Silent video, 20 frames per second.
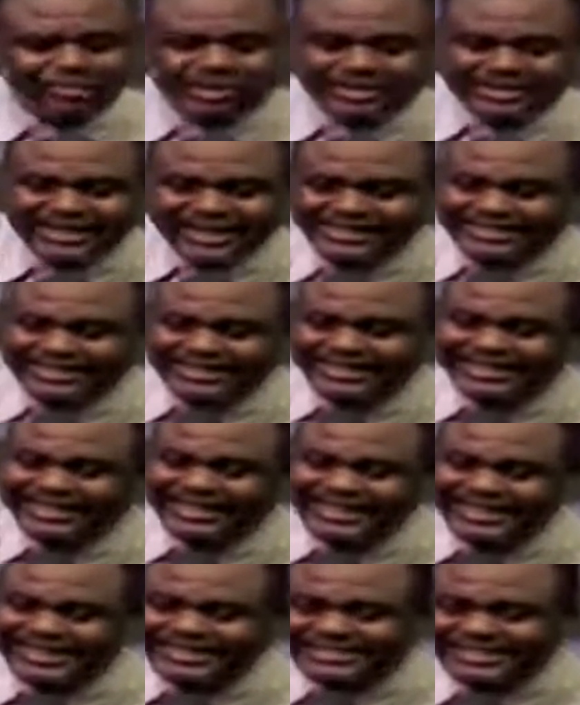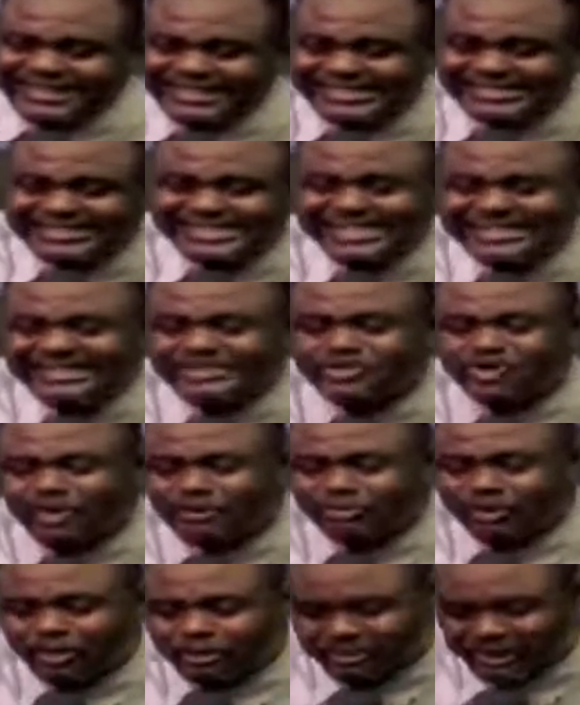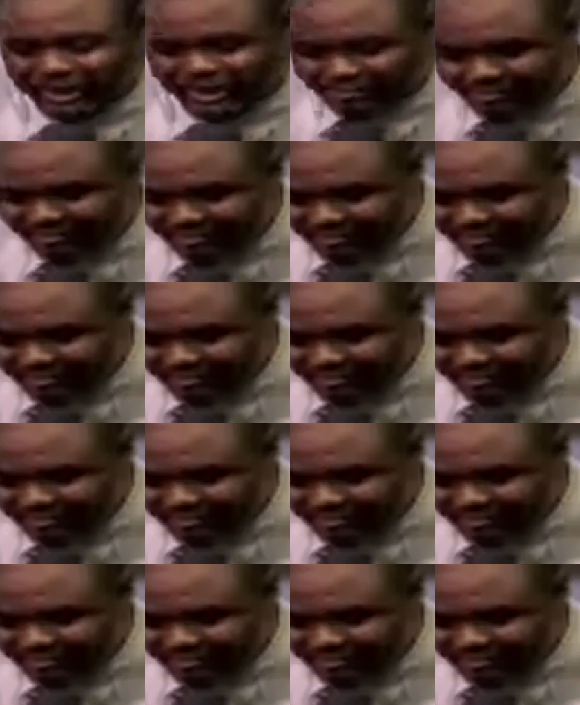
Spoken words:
mother, illiteracy is your problem.